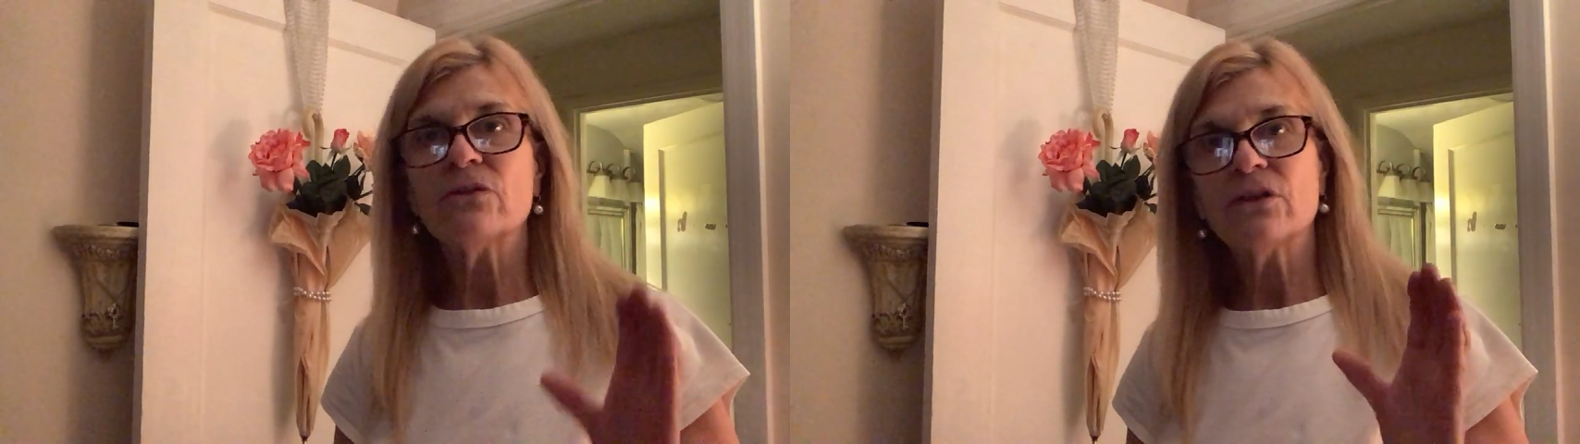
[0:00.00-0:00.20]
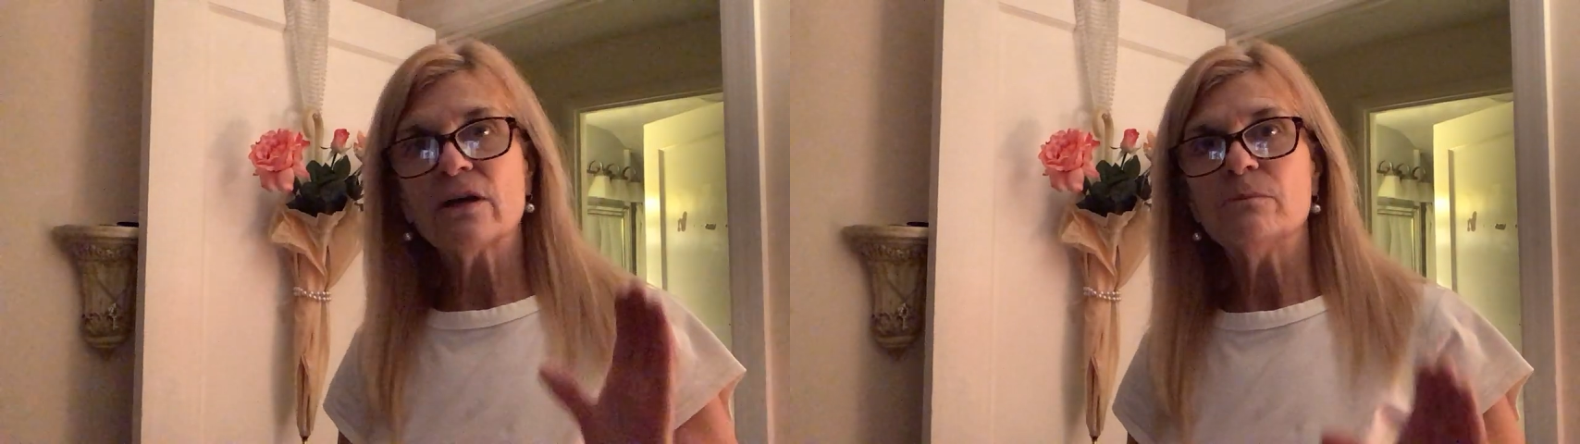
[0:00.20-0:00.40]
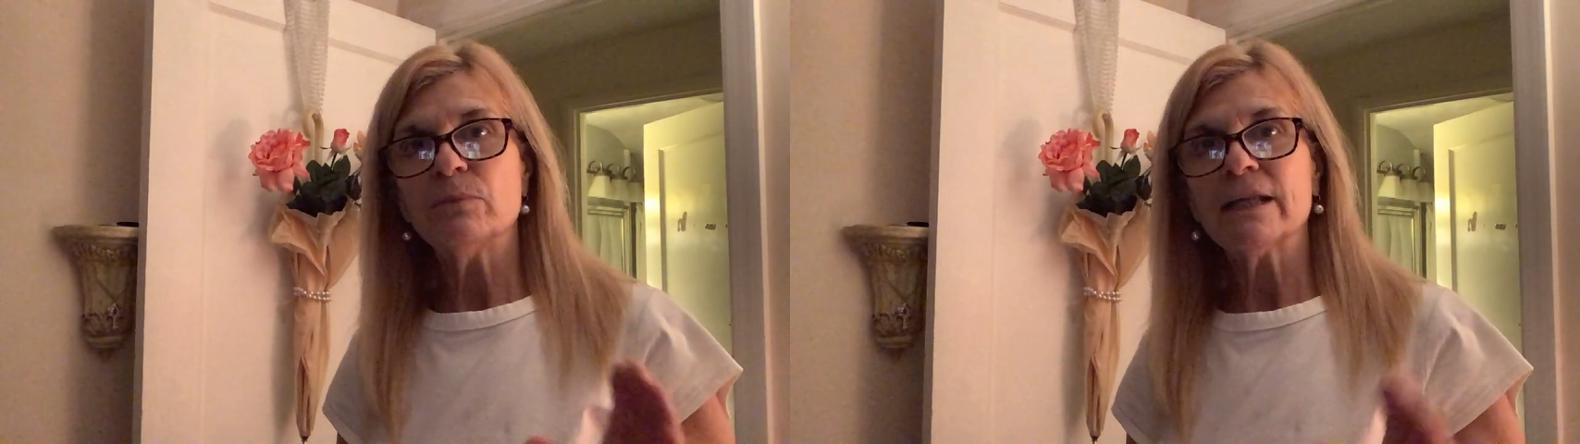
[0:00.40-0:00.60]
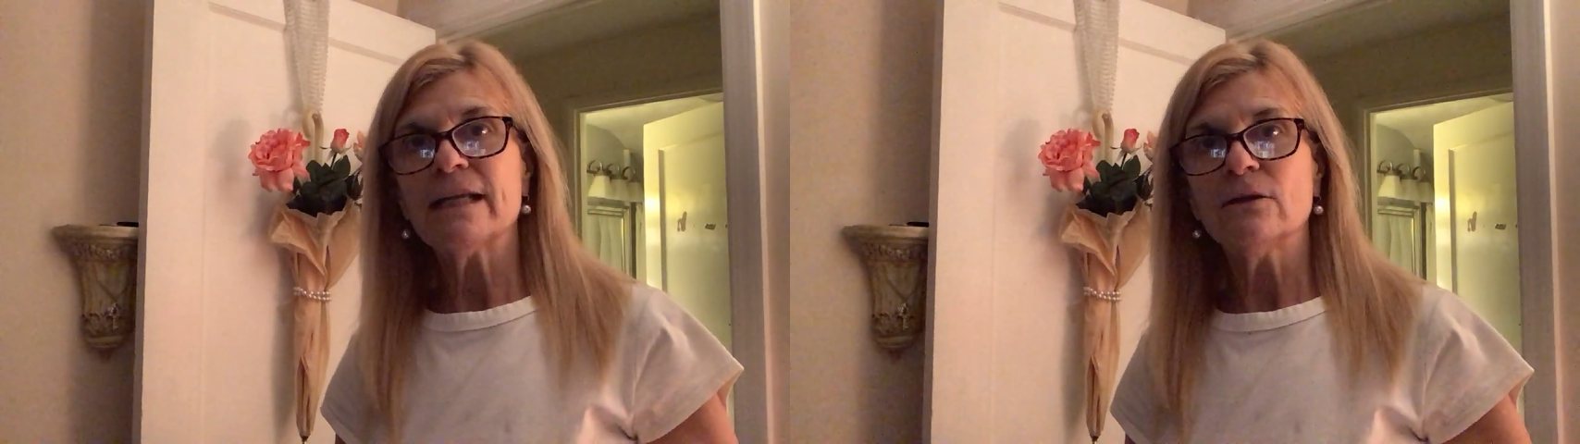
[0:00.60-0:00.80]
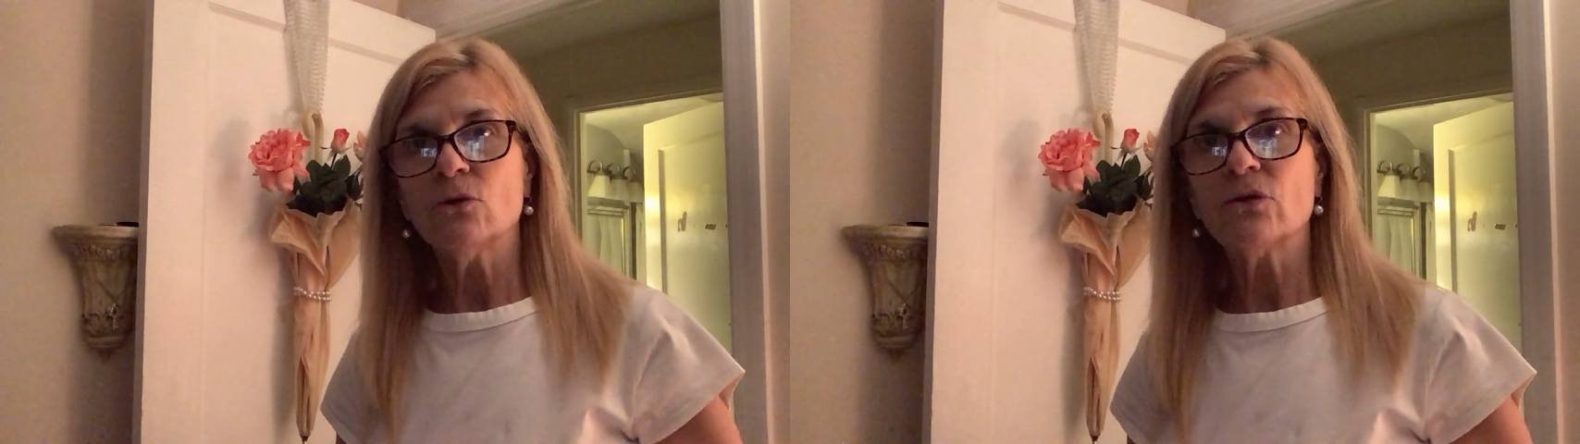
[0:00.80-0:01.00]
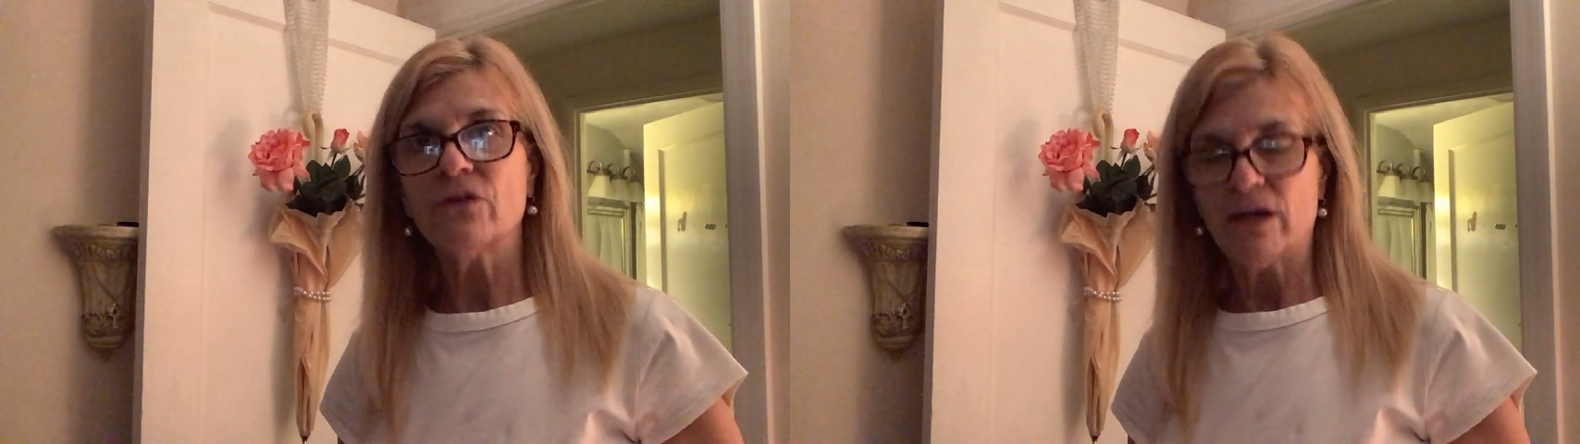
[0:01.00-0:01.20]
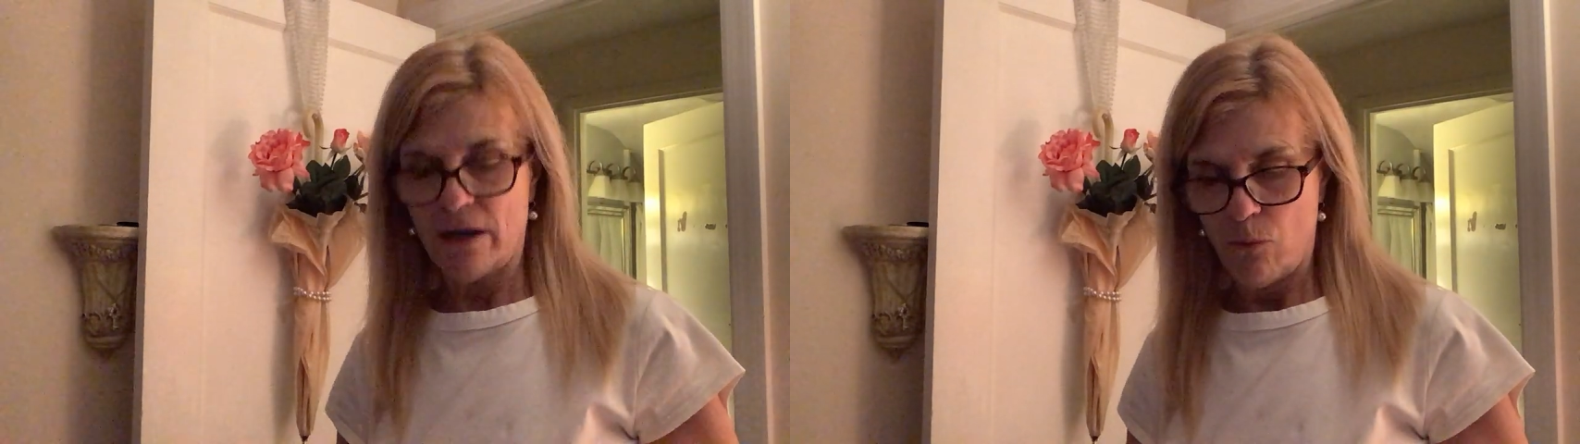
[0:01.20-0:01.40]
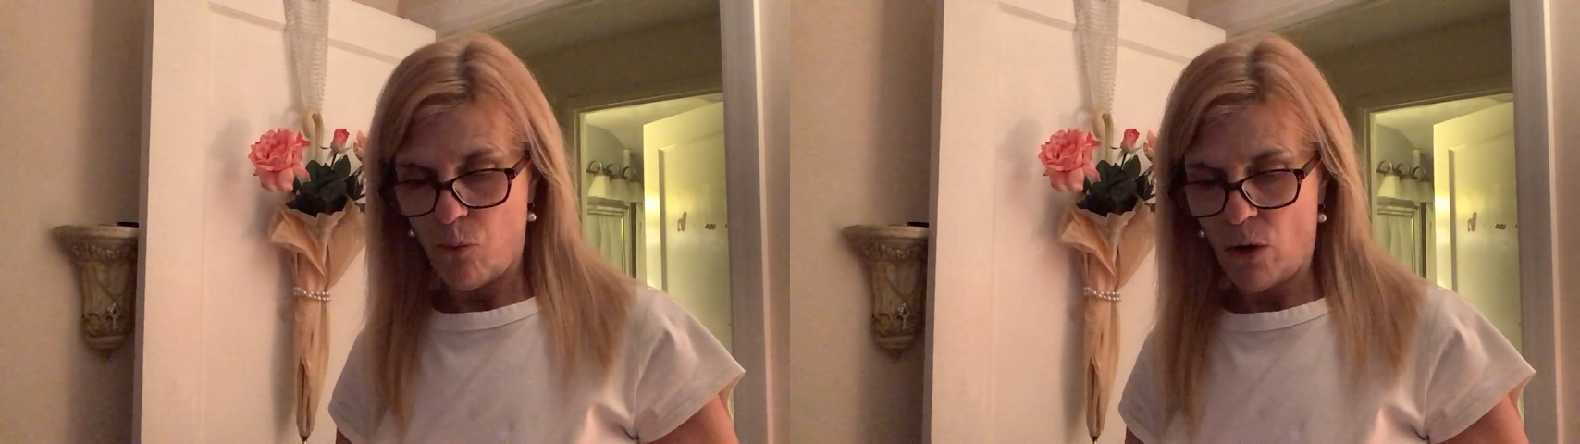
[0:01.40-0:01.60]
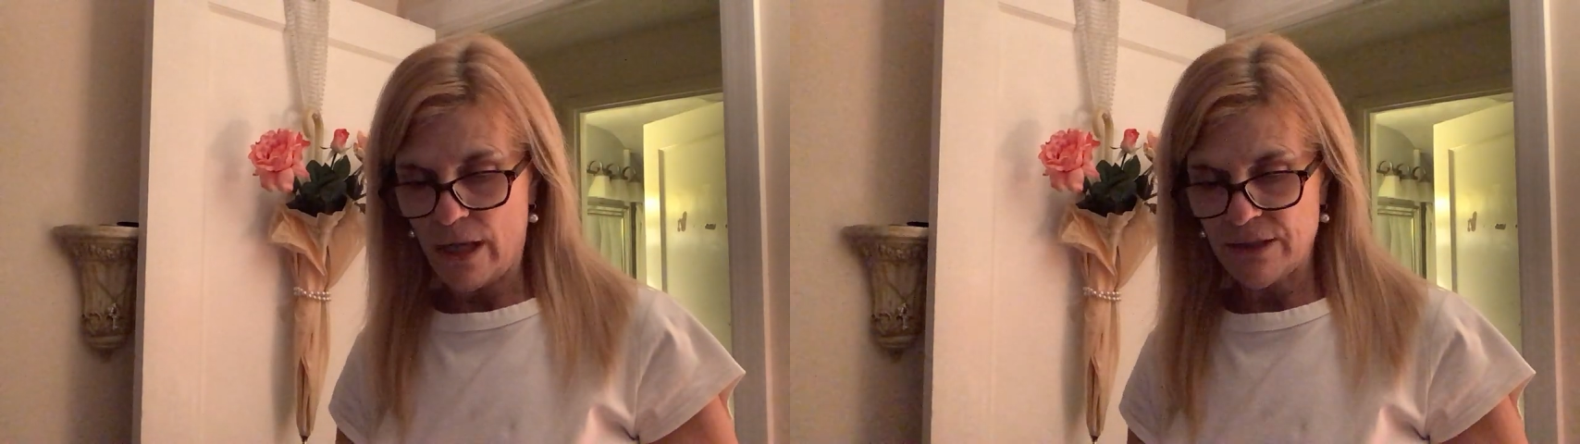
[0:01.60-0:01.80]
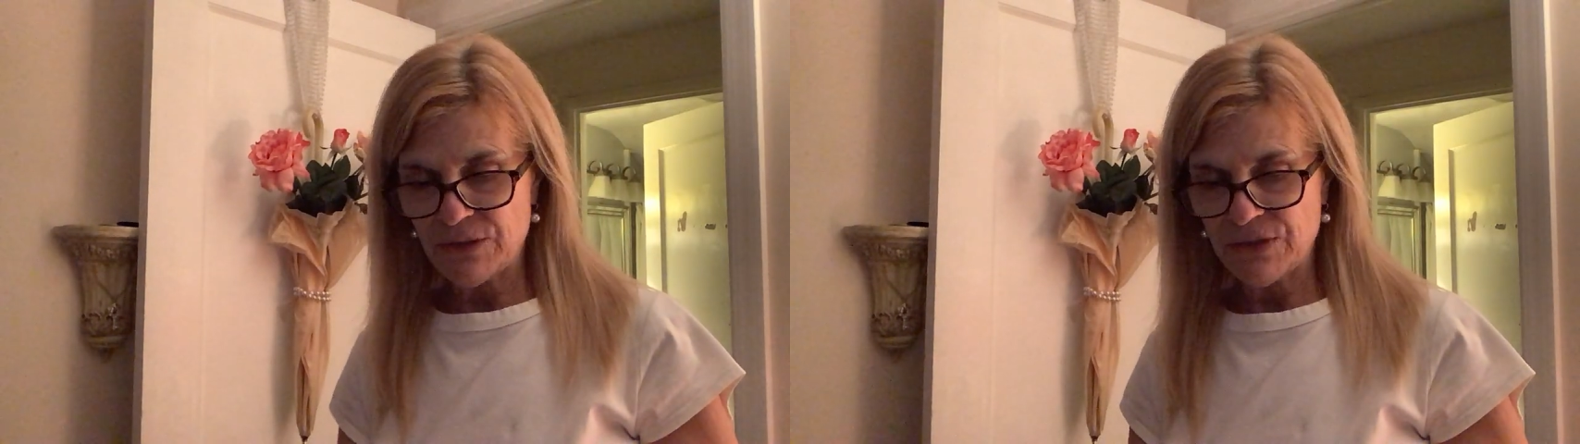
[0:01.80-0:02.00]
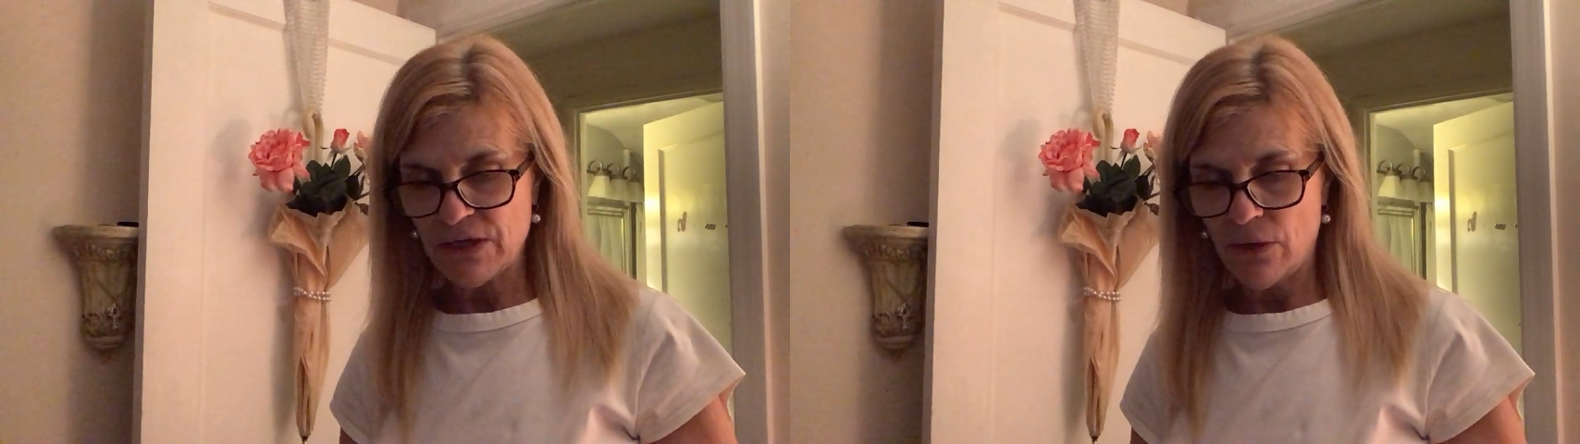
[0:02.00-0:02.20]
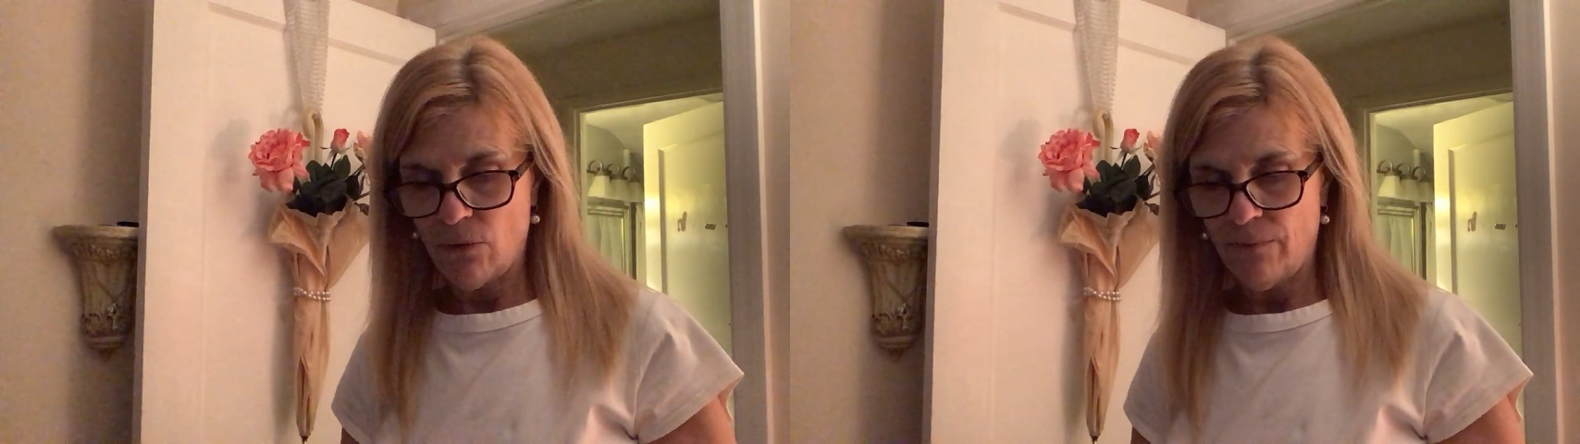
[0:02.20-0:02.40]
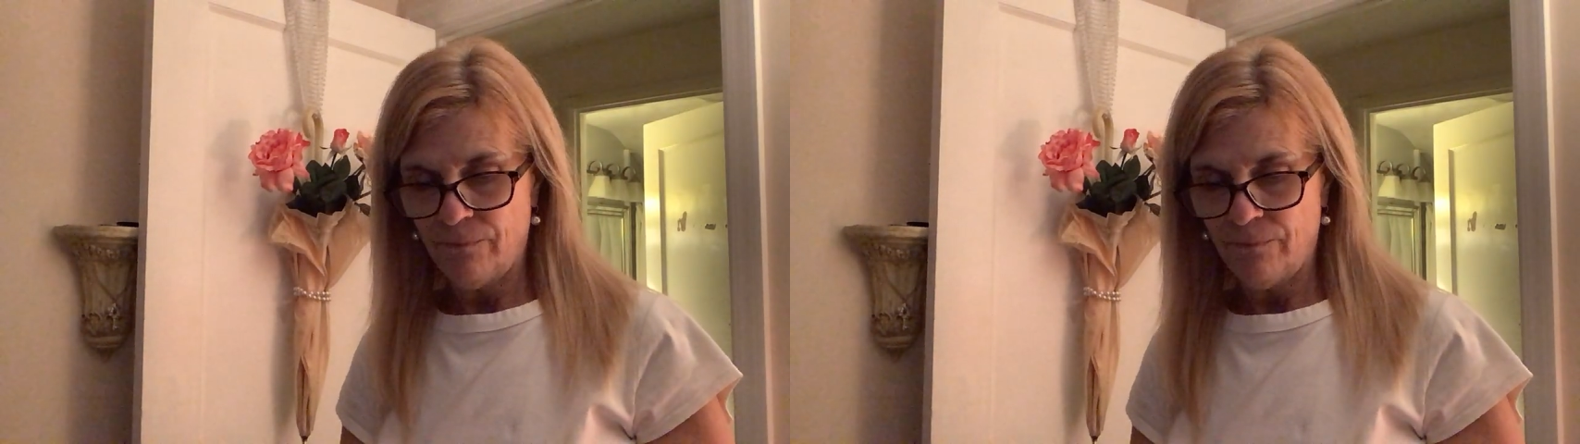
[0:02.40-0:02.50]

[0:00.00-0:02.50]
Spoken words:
the complete look that I want. So